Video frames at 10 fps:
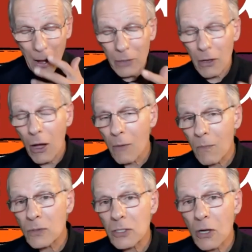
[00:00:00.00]

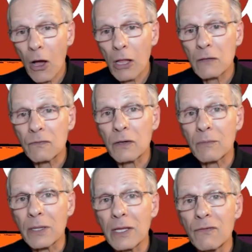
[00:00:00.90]
Almost all of them,
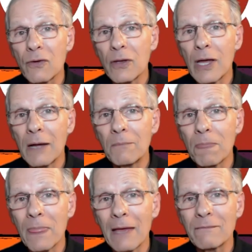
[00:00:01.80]
believe it or not,
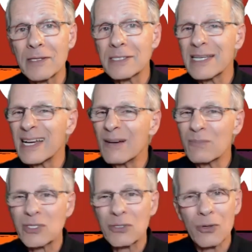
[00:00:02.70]
have some
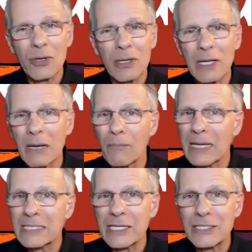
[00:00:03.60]
sort of little
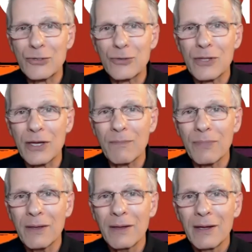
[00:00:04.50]
message to them
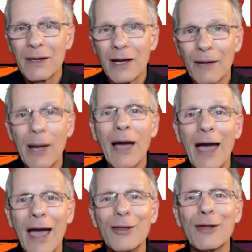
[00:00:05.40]
about
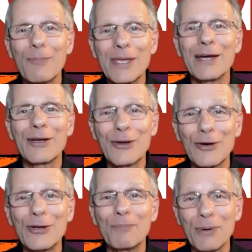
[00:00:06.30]
how to be a
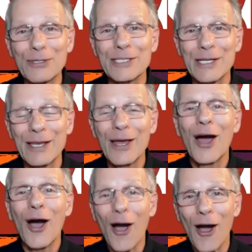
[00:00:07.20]
good person
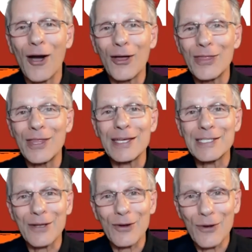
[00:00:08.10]
on
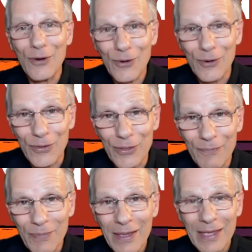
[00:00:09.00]
this earth.
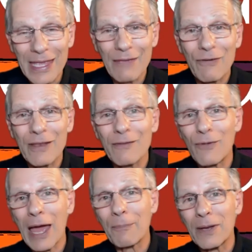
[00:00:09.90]
Even
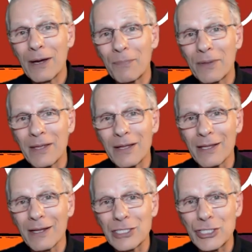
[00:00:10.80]
wrapped up in the
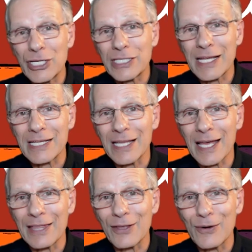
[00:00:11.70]
little chistes
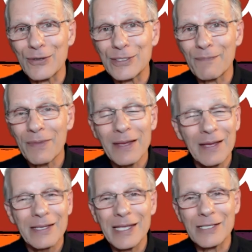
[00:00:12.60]
like those,
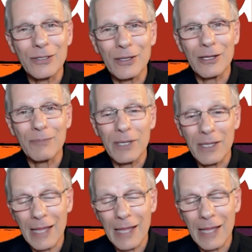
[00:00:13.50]
teach you a little bit.